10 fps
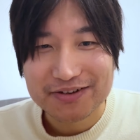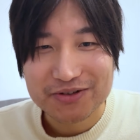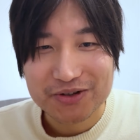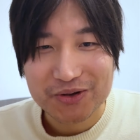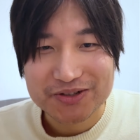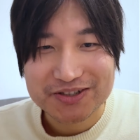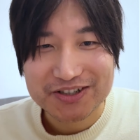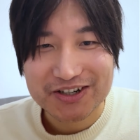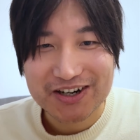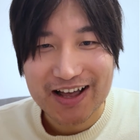having to go
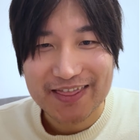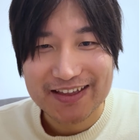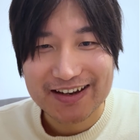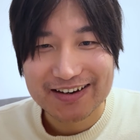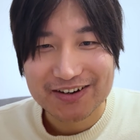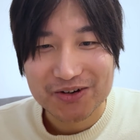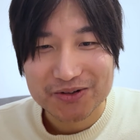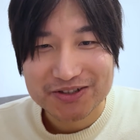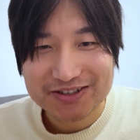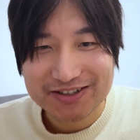here and then
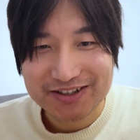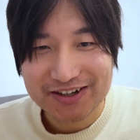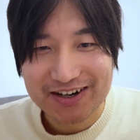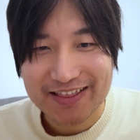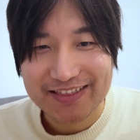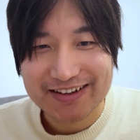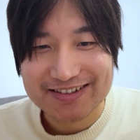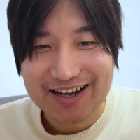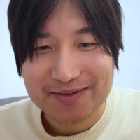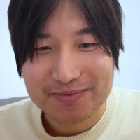go here and
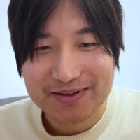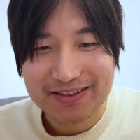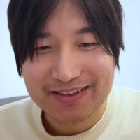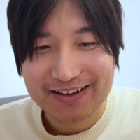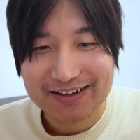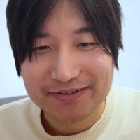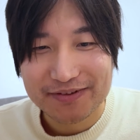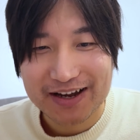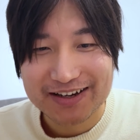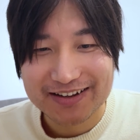then type in
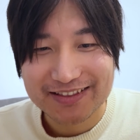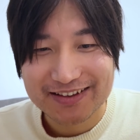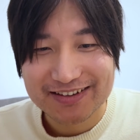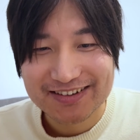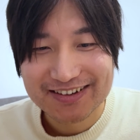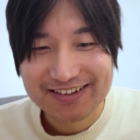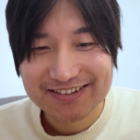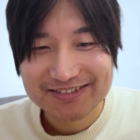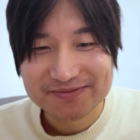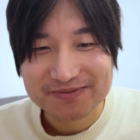finding the,
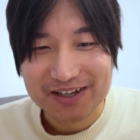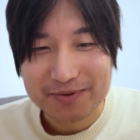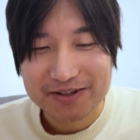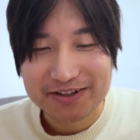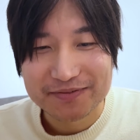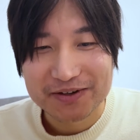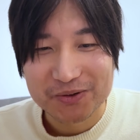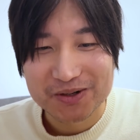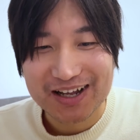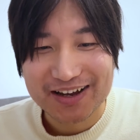I mean,
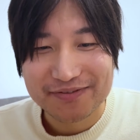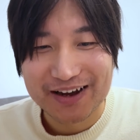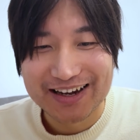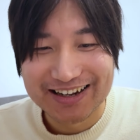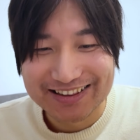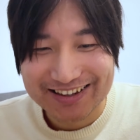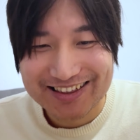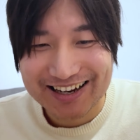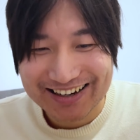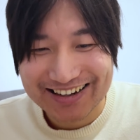even good luck finding
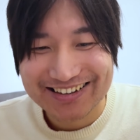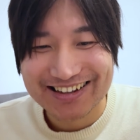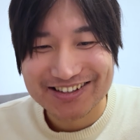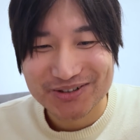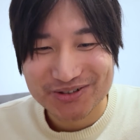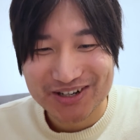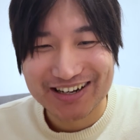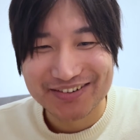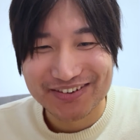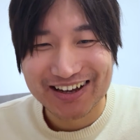the thing that you
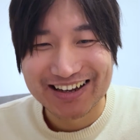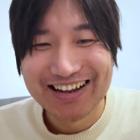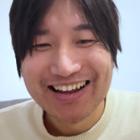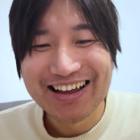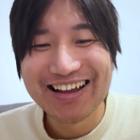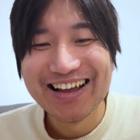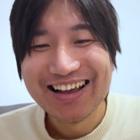find.